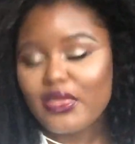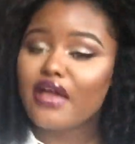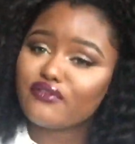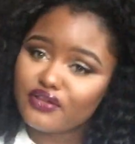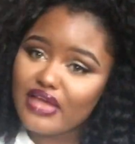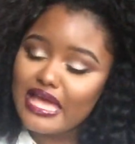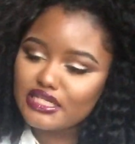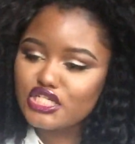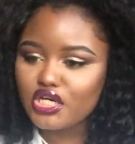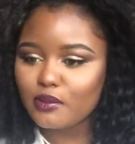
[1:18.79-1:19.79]
I've never had
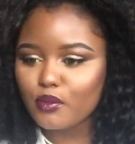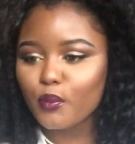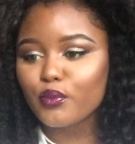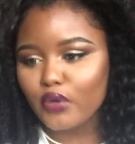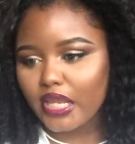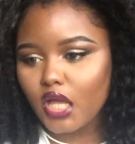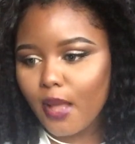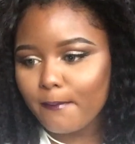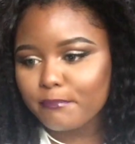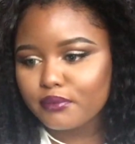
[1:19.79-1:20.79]
a terrible
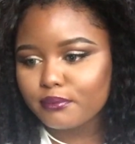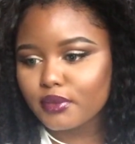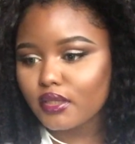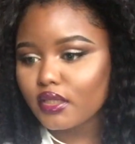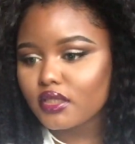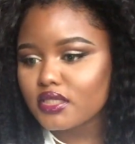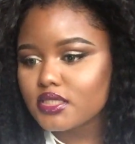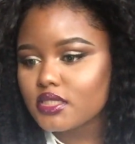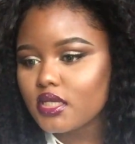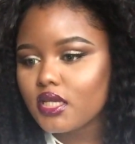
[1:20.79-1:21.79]
breakup
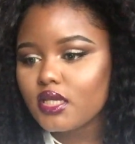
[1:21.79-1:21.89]
because